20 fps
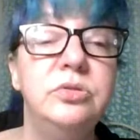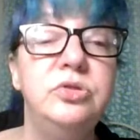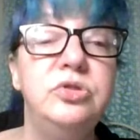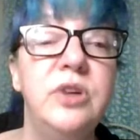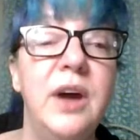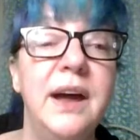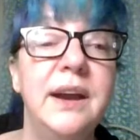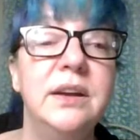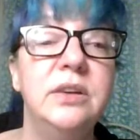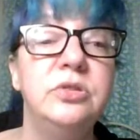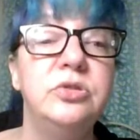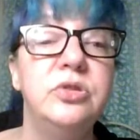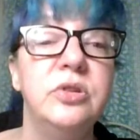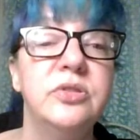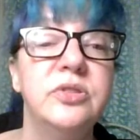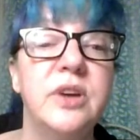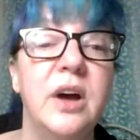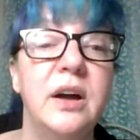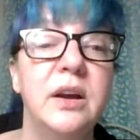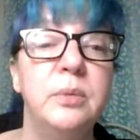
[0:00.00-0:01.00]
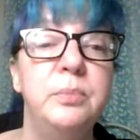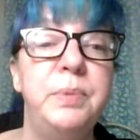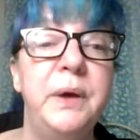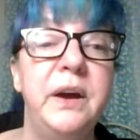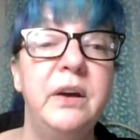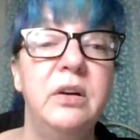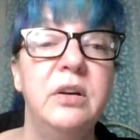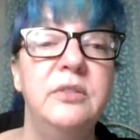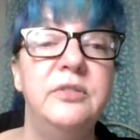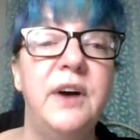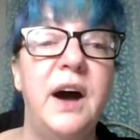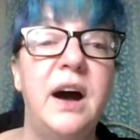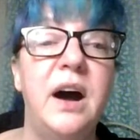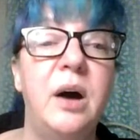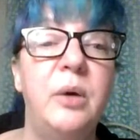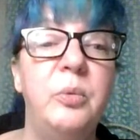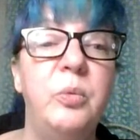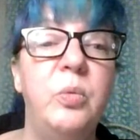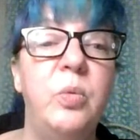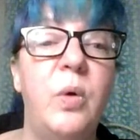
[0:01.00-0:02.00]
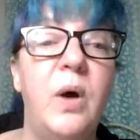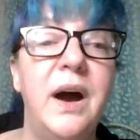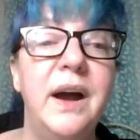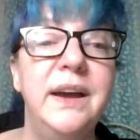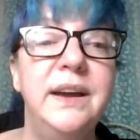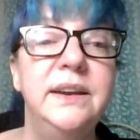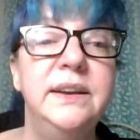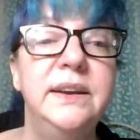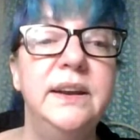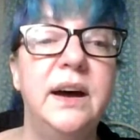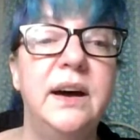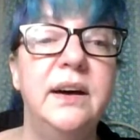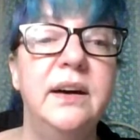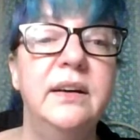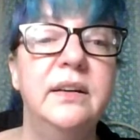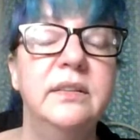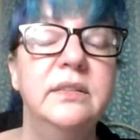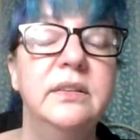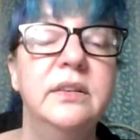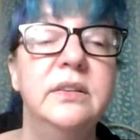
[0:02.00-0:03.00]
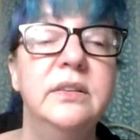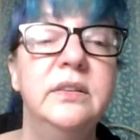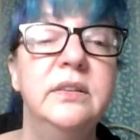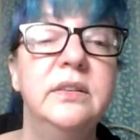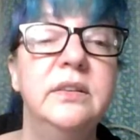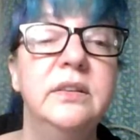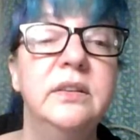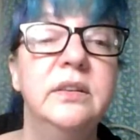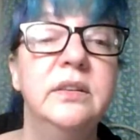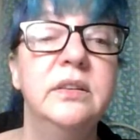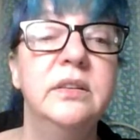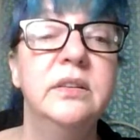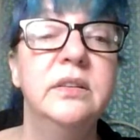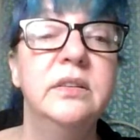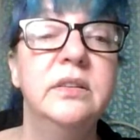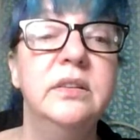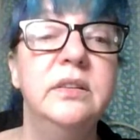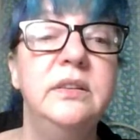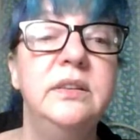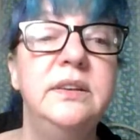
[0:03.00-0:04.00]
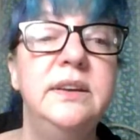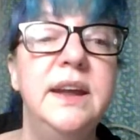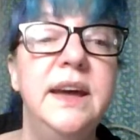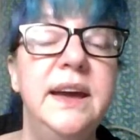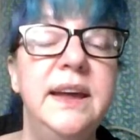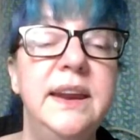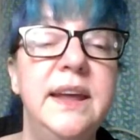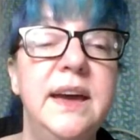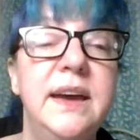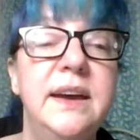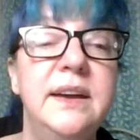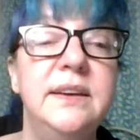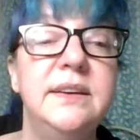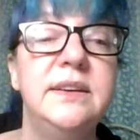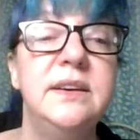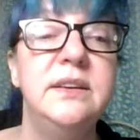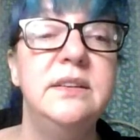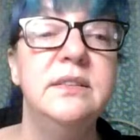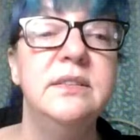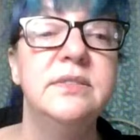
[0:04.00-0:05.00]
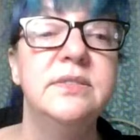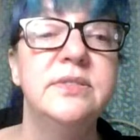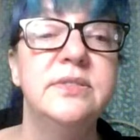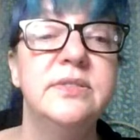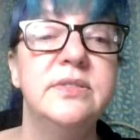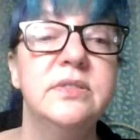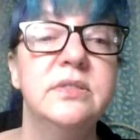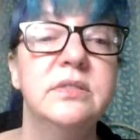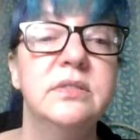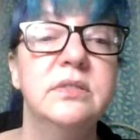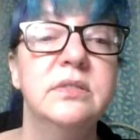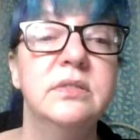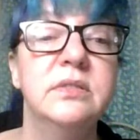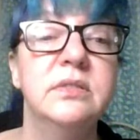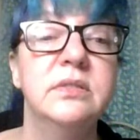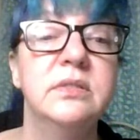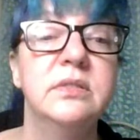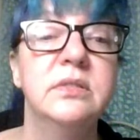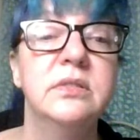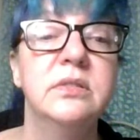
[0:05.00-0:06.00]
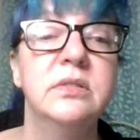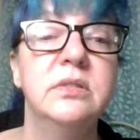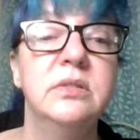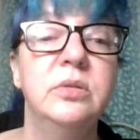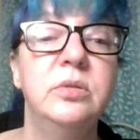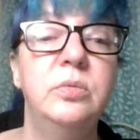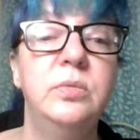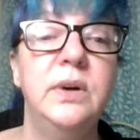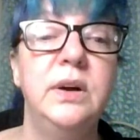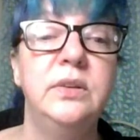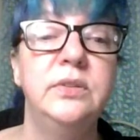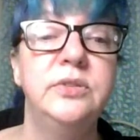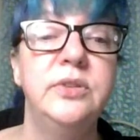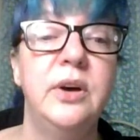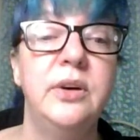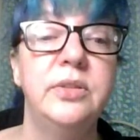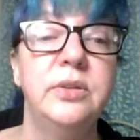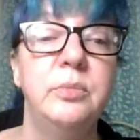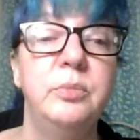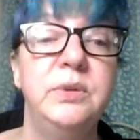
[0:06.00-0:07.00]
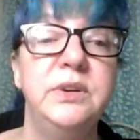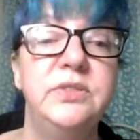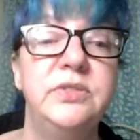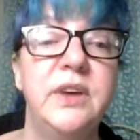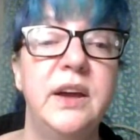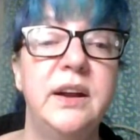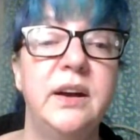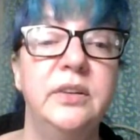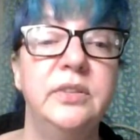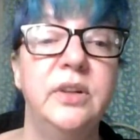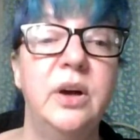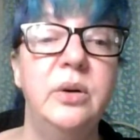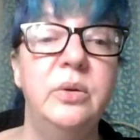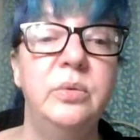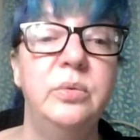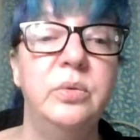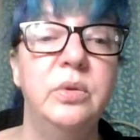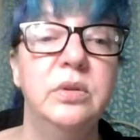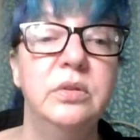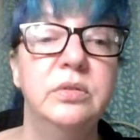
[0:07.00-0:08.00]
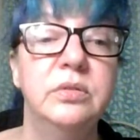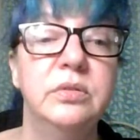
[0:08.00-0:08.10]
Janet just got a pair of Hawaiiana nene geese. Well, tell them we said hello.